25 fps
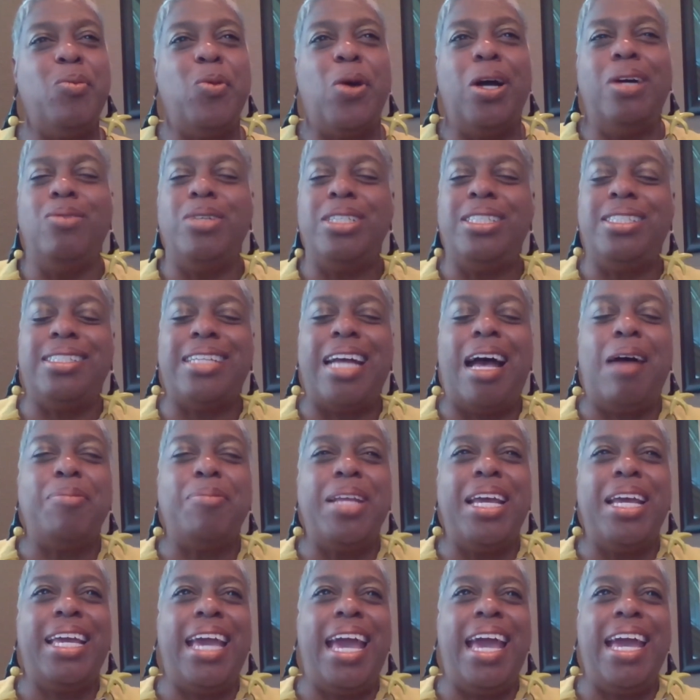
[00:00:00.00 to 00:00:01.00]
we stopped
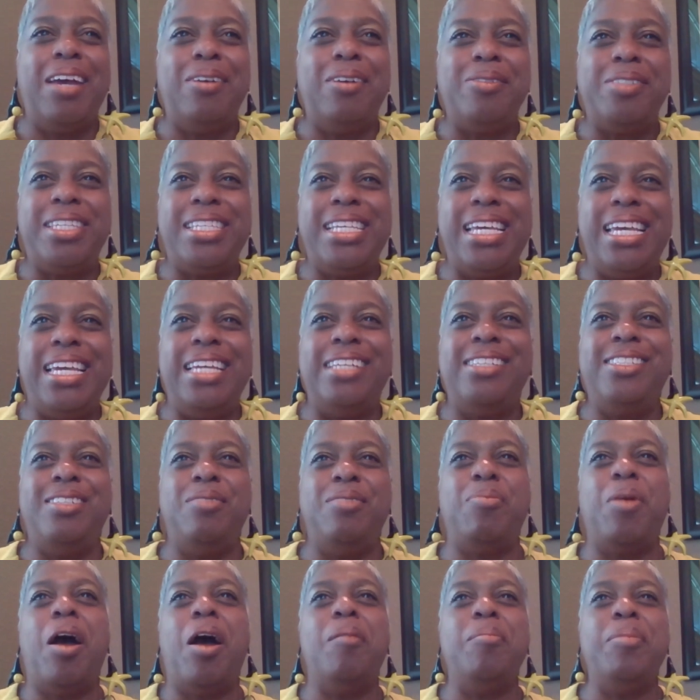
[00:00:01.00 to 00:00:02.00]
at KFC and she
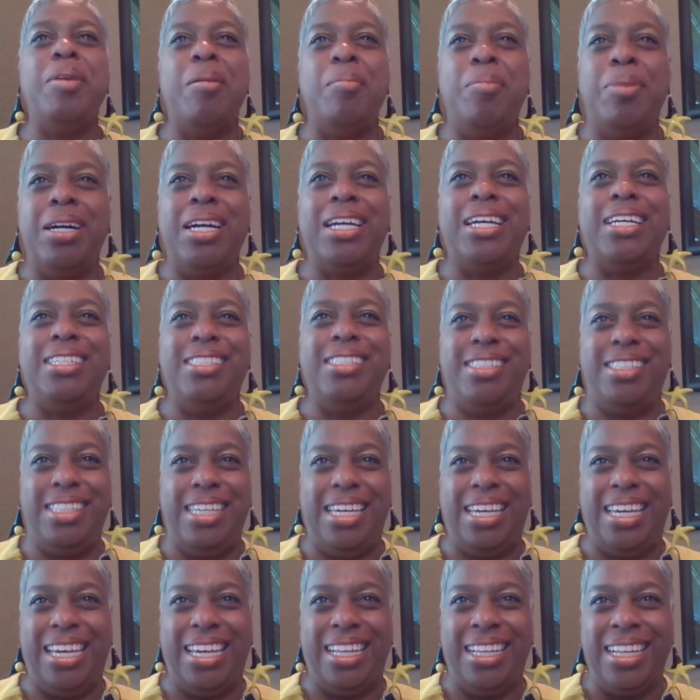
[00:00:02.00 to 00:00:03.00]
bought me a bucket of
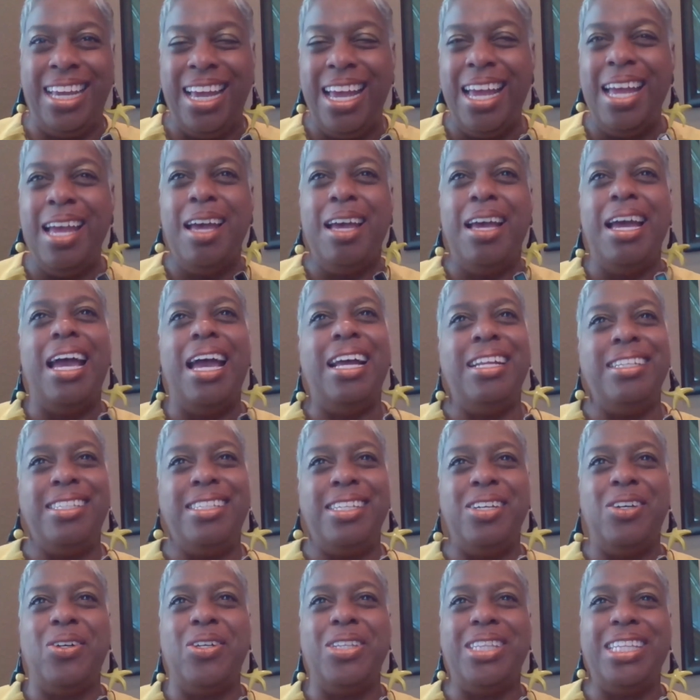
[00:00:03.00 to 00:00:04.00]
chicken
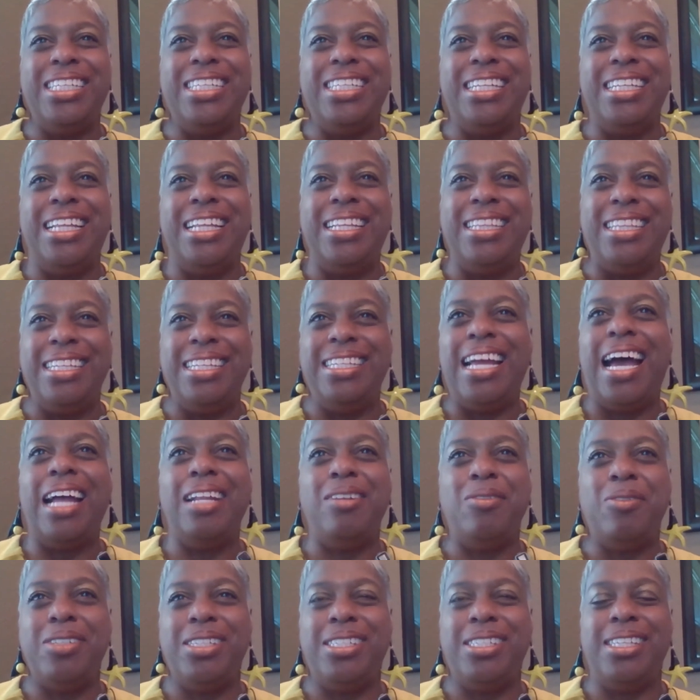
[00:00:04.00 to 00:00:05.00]
until the
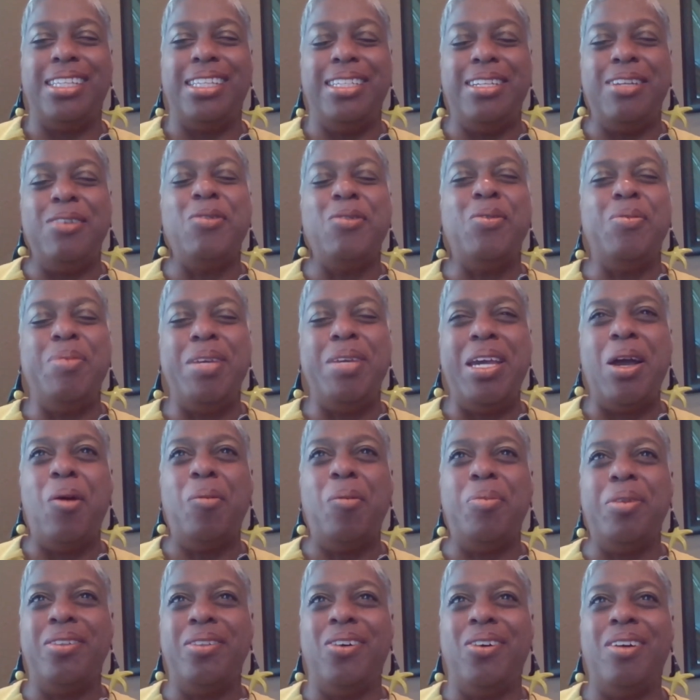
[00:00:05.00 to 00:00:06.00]
dining facility will be
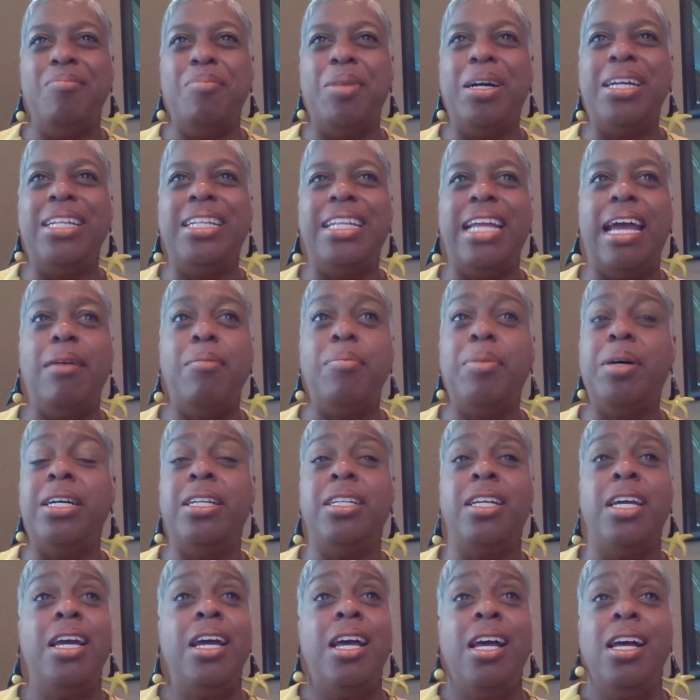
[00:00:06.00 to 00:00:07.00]
open on Monday. But
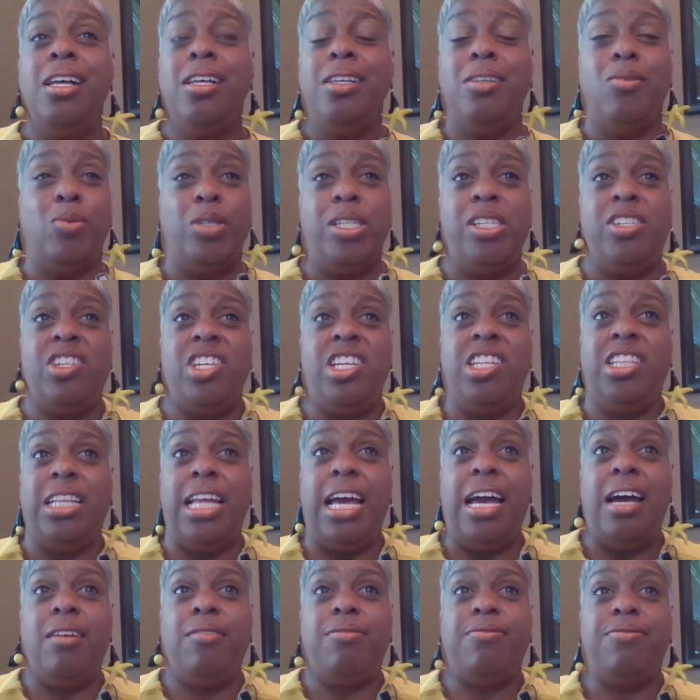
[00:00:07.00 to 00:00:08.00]
when she
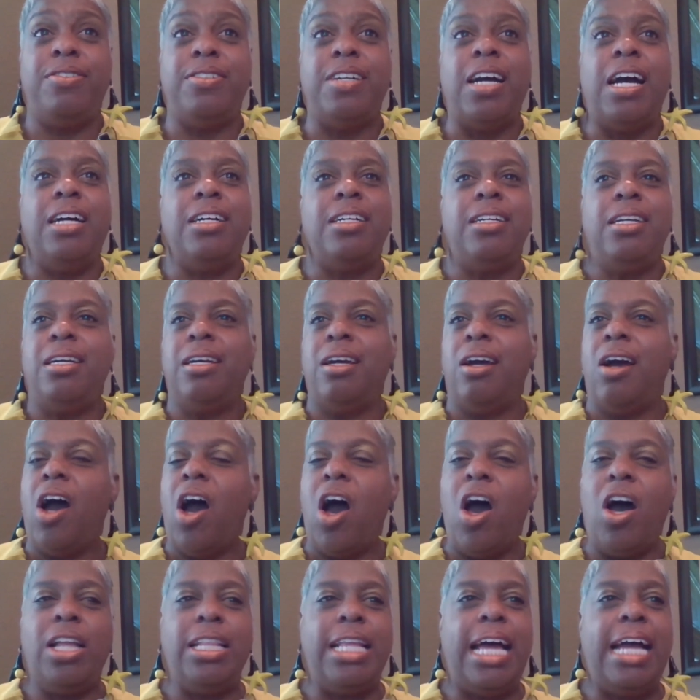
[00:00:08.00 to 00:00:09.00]
left,
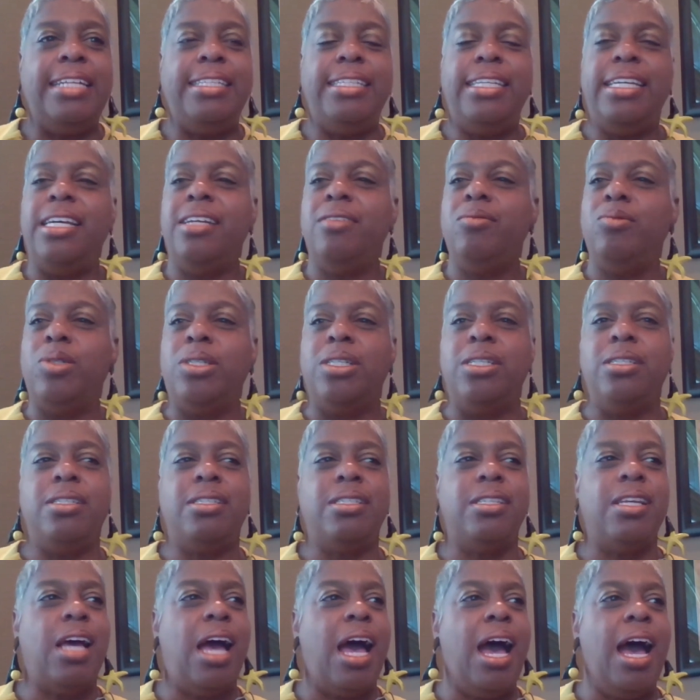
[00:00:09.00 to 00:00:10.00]
all I did
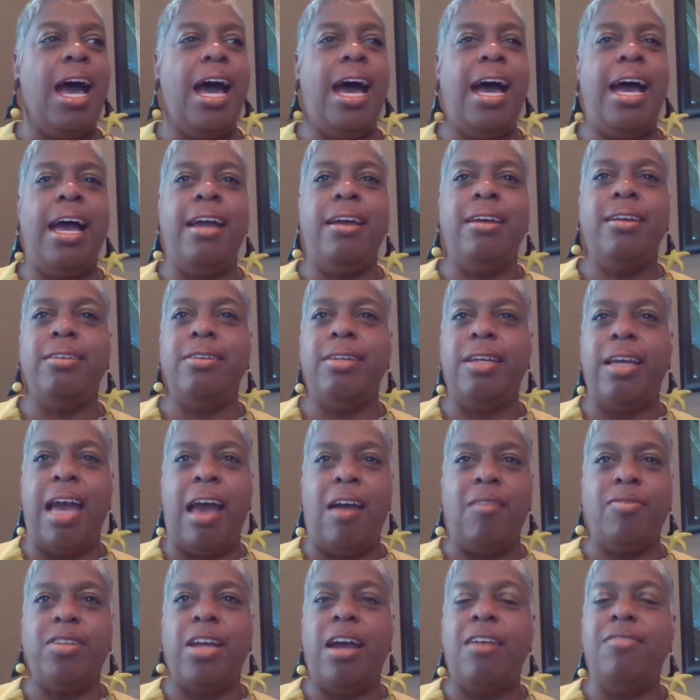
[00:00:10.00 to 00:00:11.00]
was
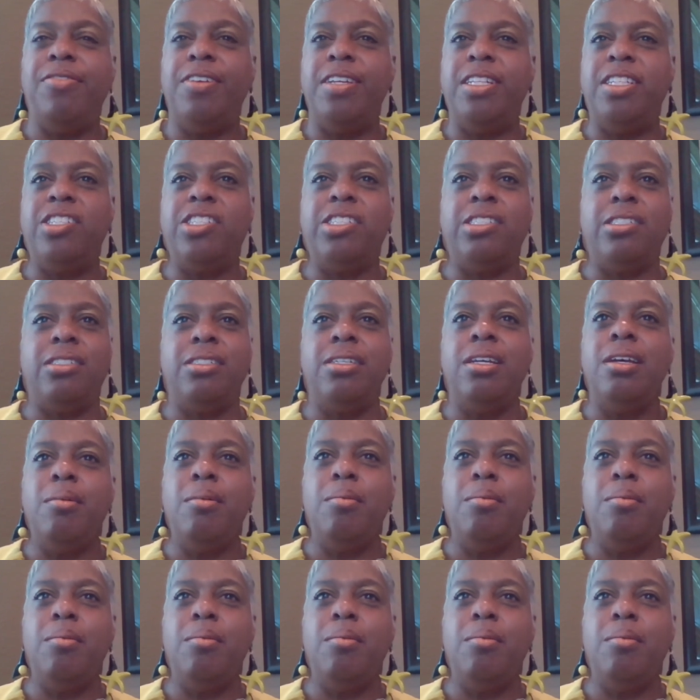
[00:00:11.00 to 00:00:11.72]
after I finished